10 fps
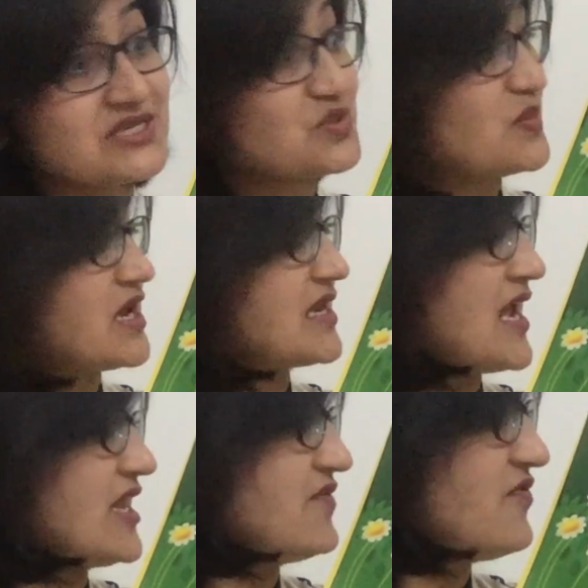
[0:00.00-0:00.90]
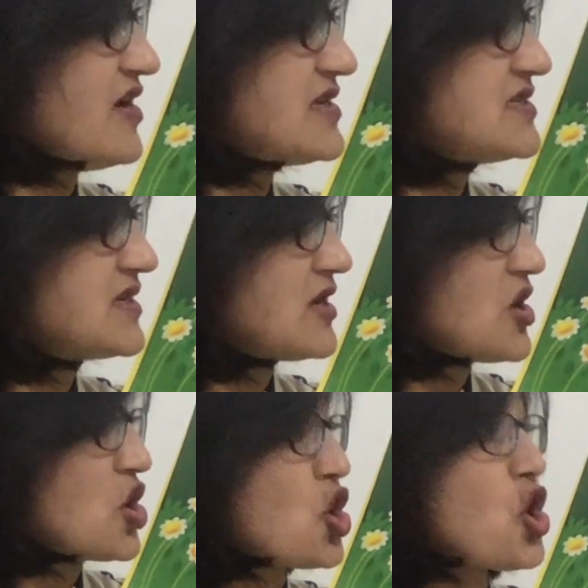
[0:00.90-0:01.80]
to be an elephant,
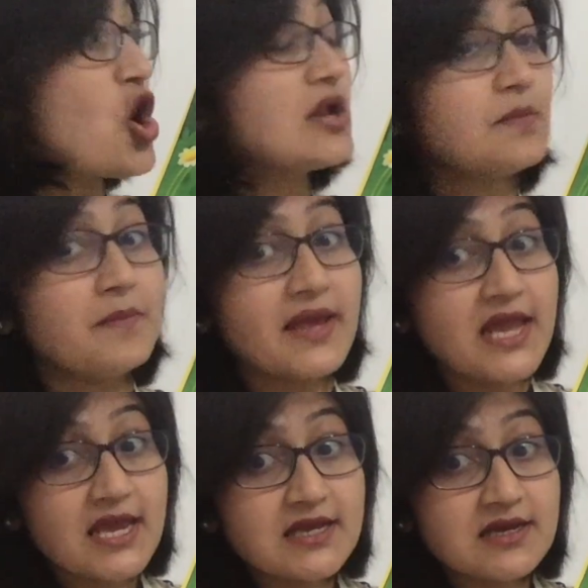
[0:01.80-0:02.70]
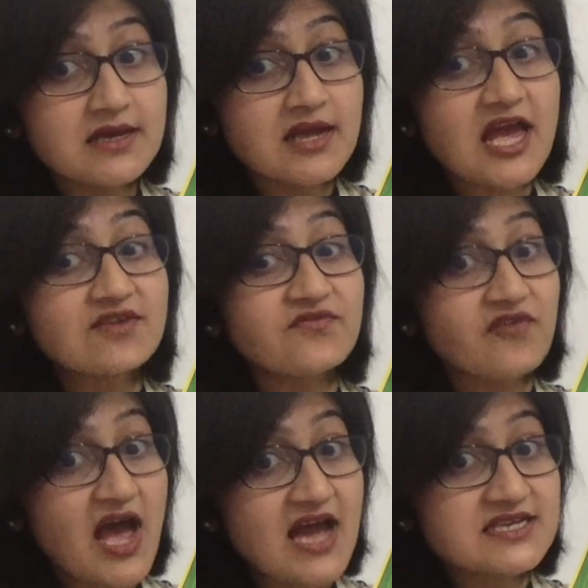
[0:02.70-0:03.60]
all big and
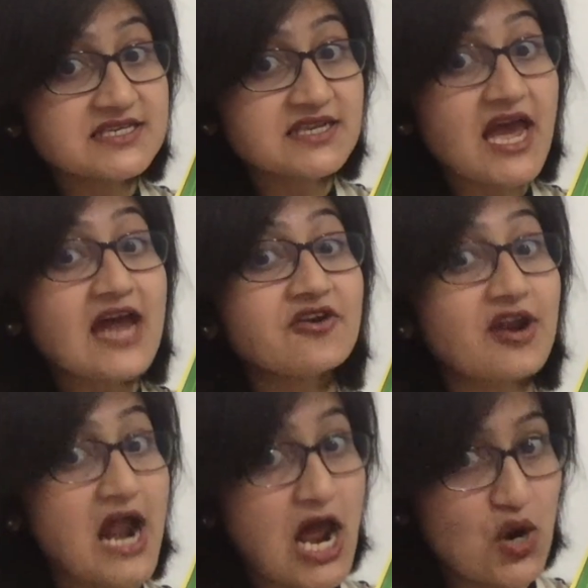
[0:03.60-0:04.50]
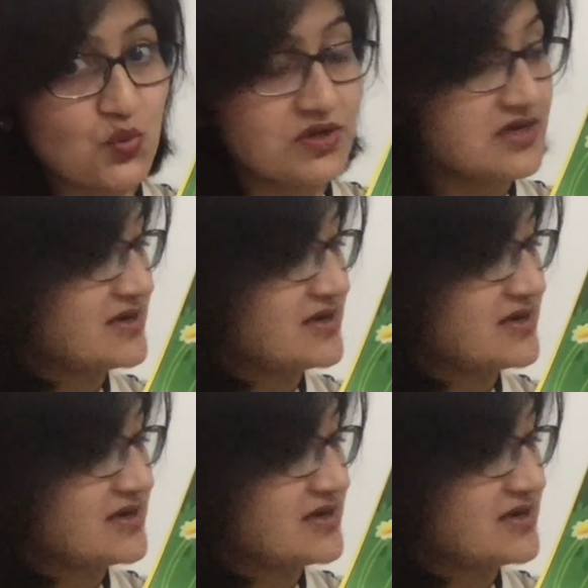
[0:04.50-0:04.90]
fat and round,